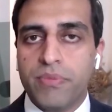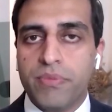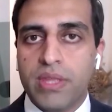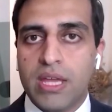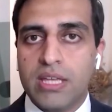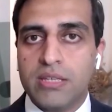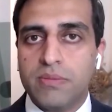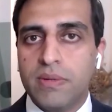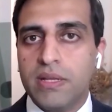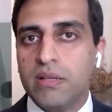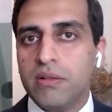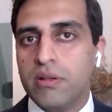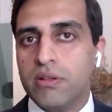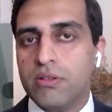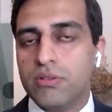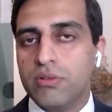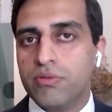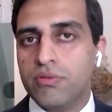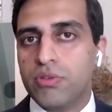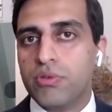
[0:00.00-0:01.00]
has been
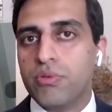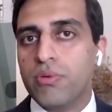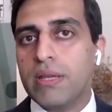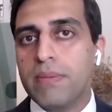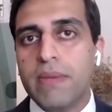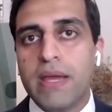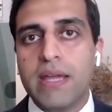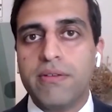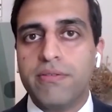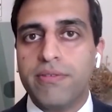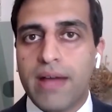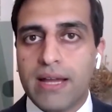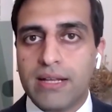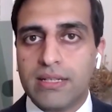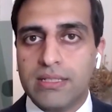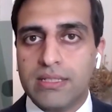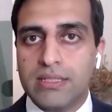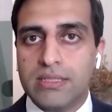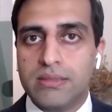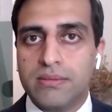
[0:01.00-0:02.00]
sort of three main
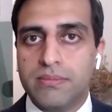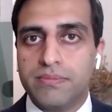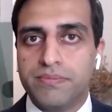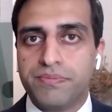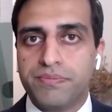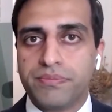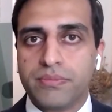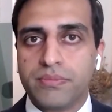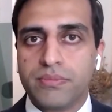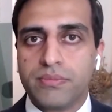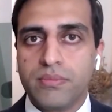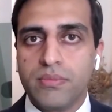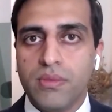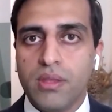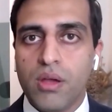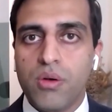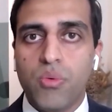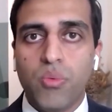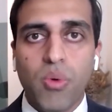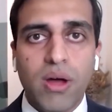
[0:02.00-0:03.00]
factors.
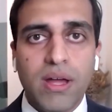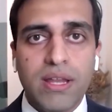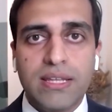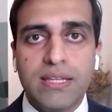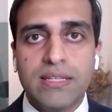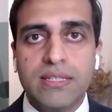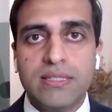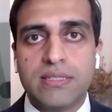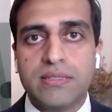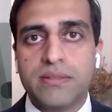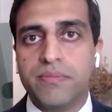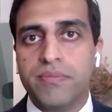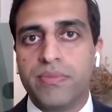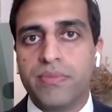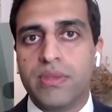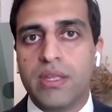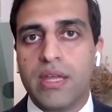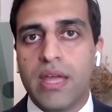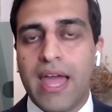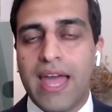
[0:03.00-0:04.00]
One is,
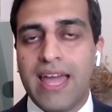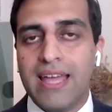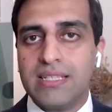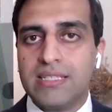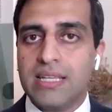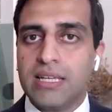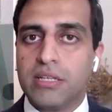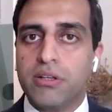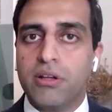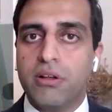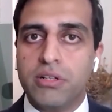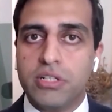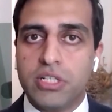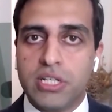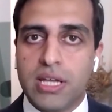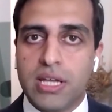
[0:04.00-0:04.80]
as technology